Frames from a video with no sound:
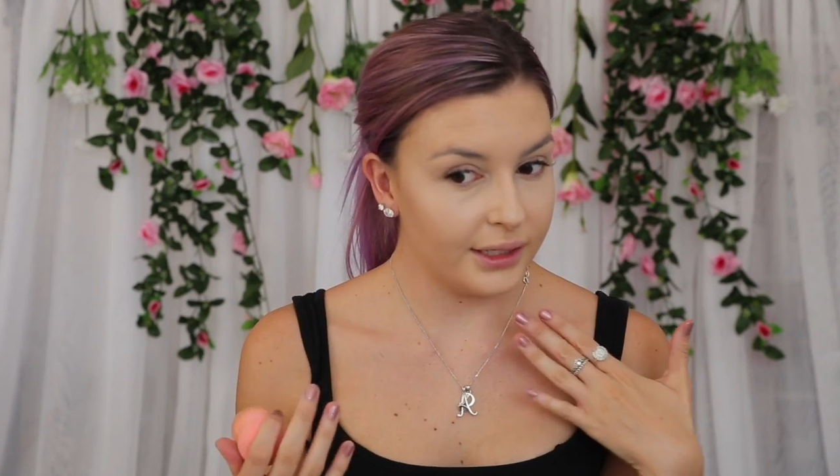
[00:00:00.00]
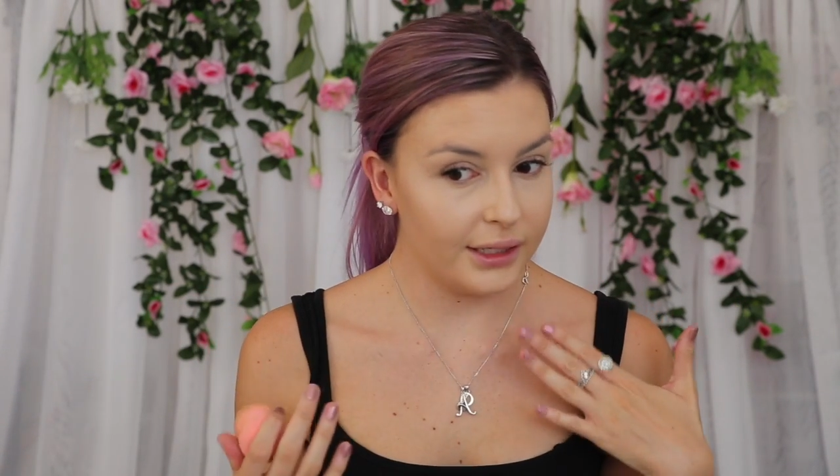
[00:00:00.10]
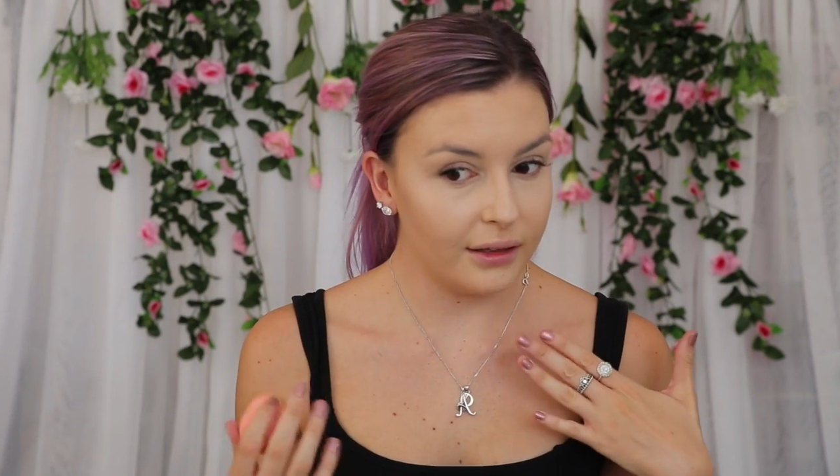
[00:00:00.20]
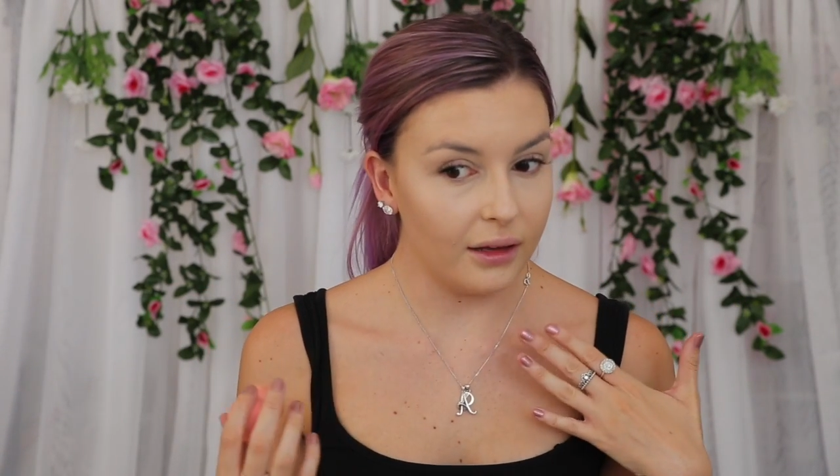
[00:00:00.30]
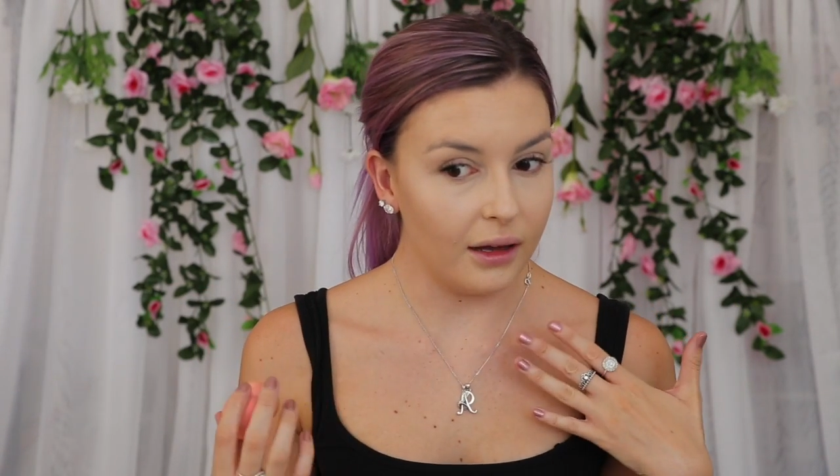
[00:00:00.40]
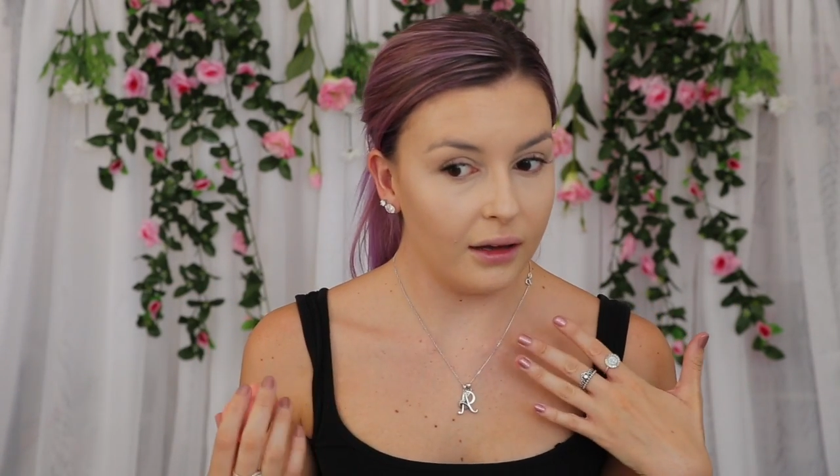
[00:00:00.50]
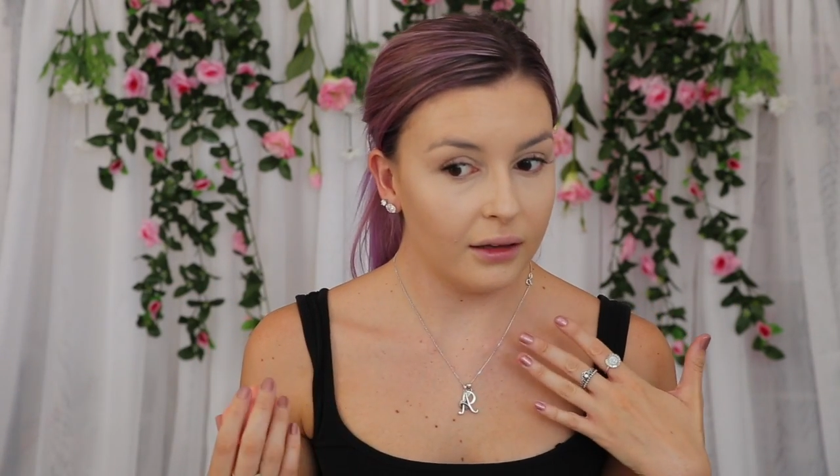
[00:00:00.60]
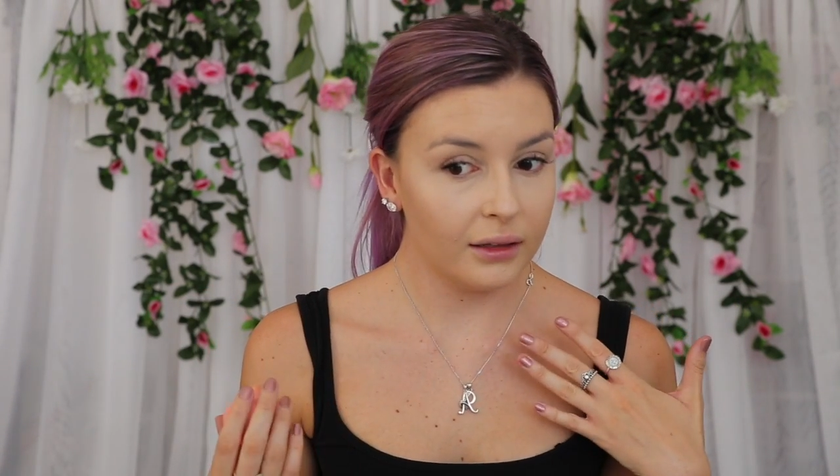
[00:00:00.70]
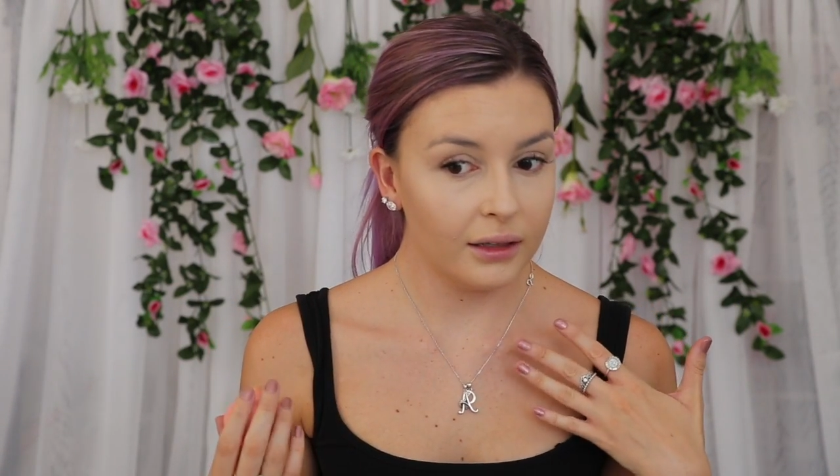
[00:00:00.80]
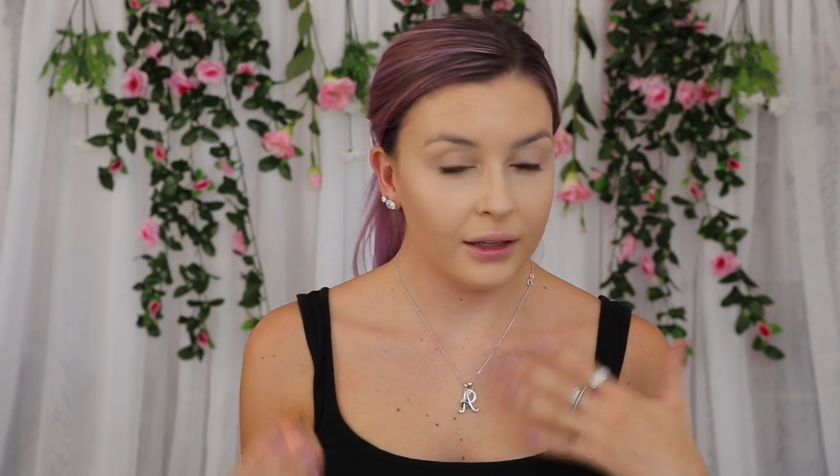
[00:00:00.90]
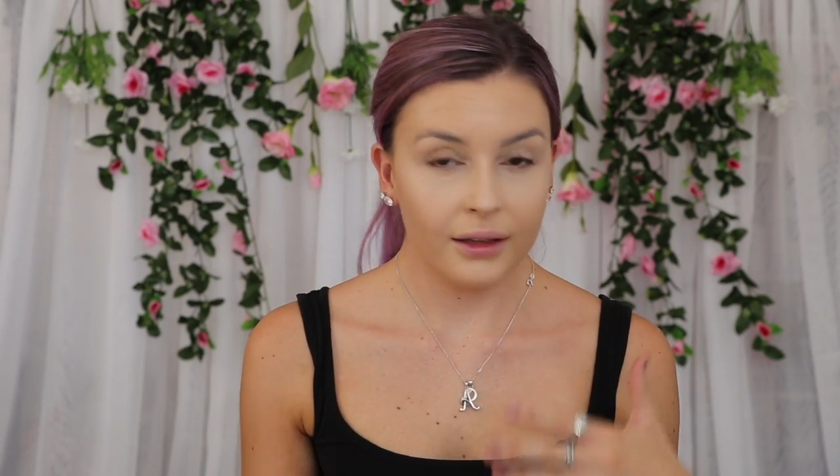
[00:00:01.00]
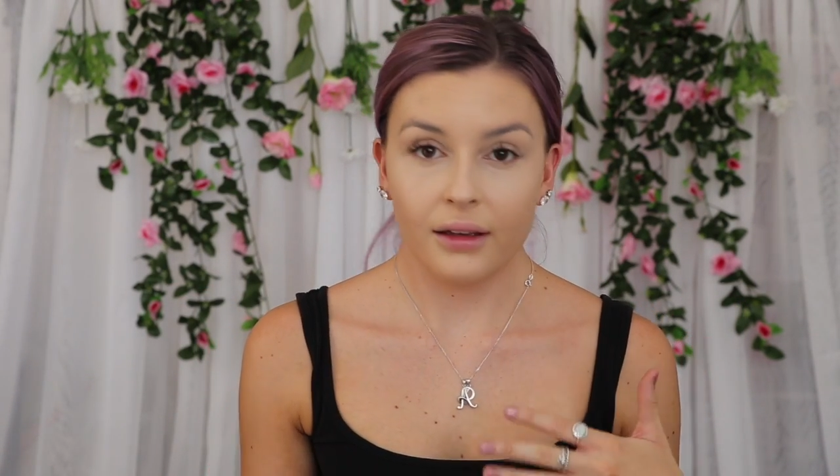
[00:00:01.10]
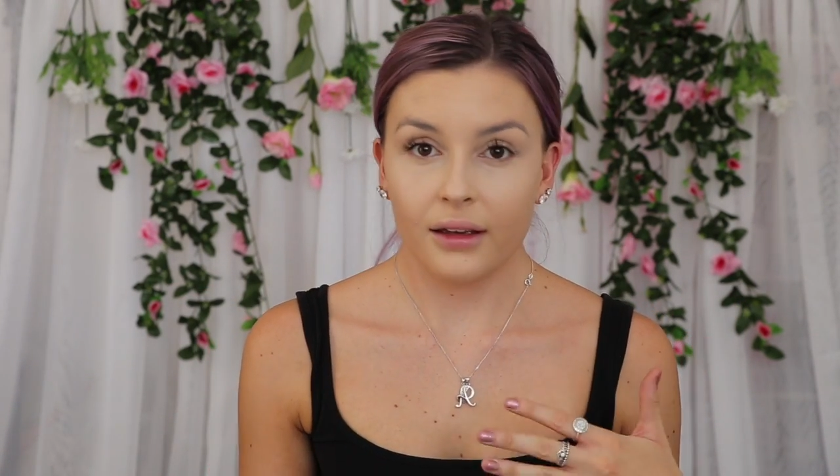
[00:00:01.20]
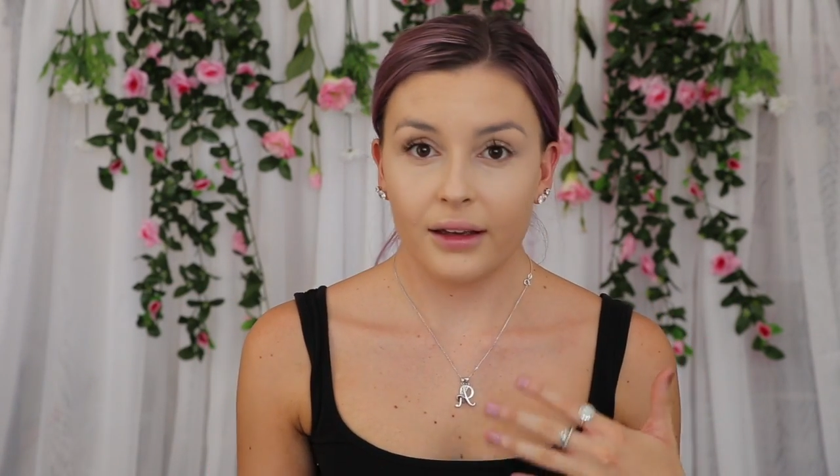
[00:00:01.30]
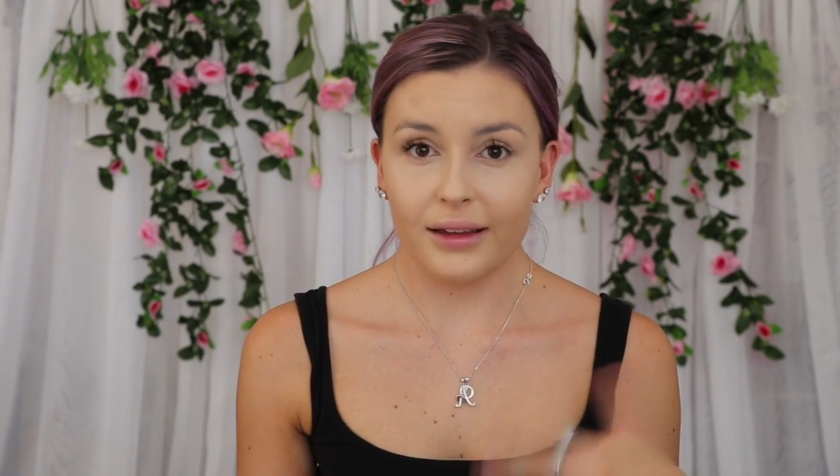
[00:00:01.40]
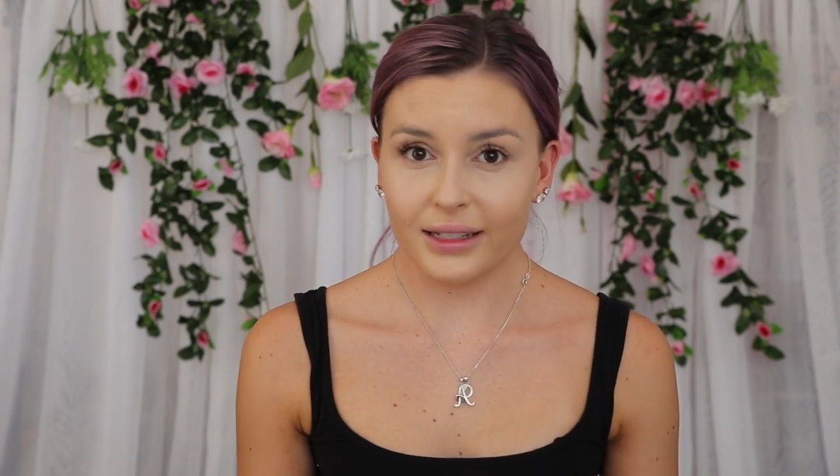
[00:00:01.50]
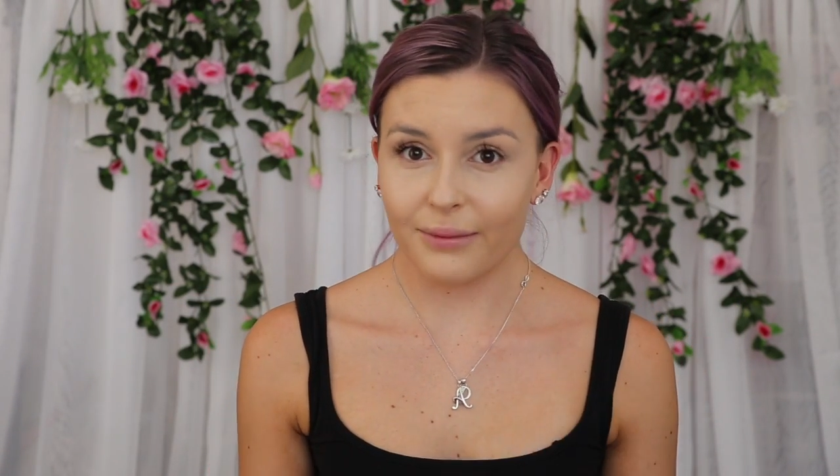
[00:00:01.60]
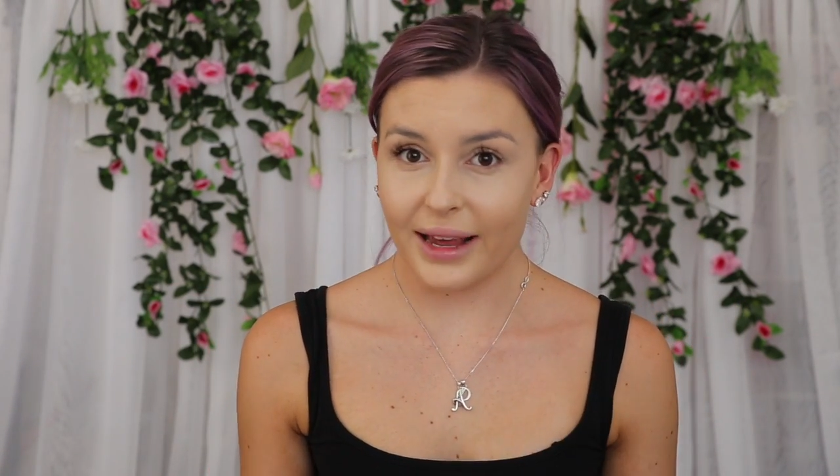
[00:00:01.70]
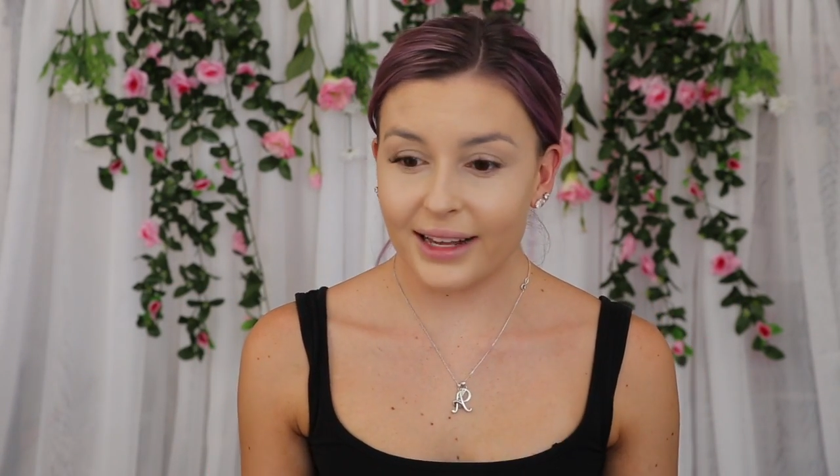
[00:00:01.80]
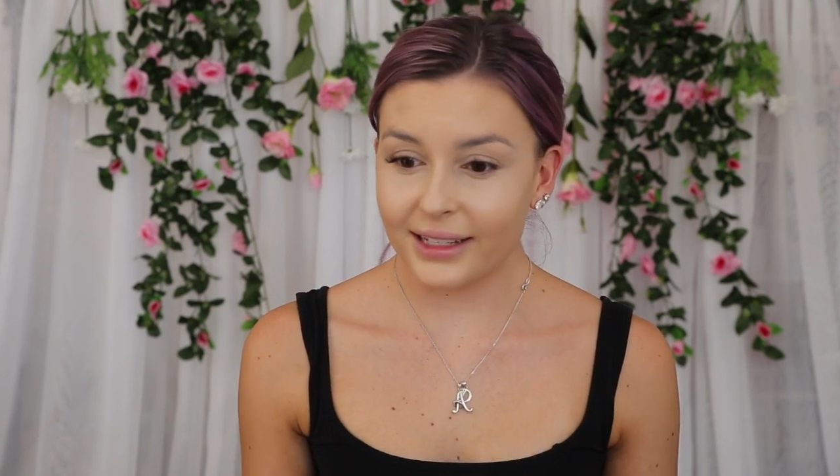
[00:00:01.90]
concealer is
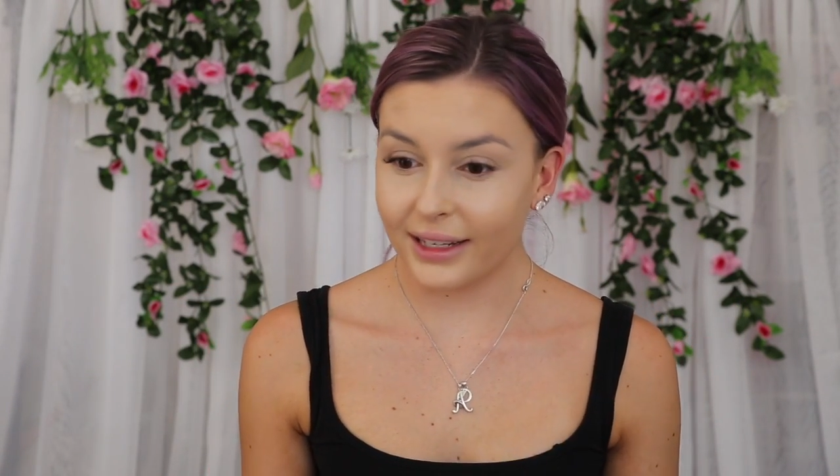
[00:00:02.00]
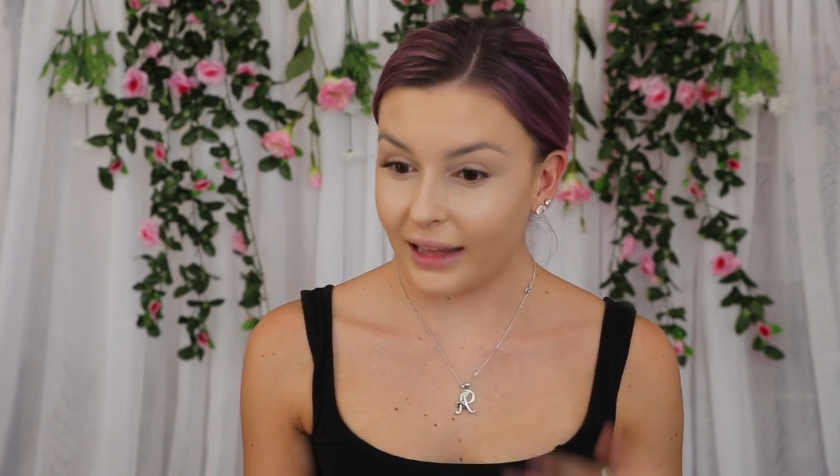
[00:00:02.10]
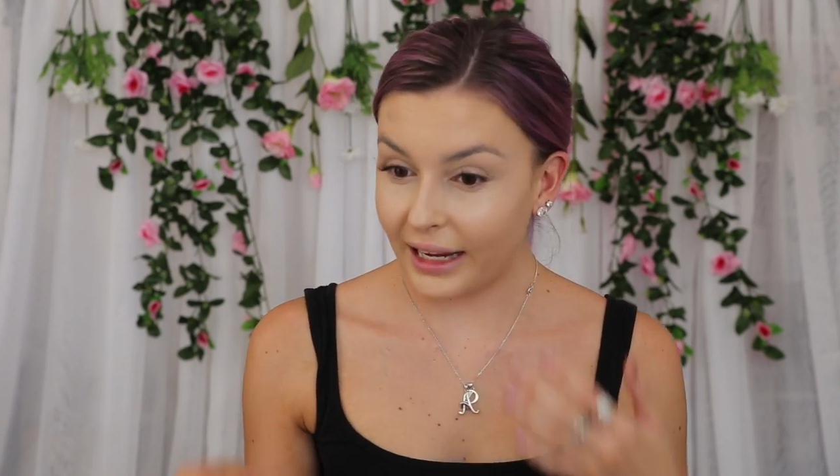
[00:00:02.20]
amazing.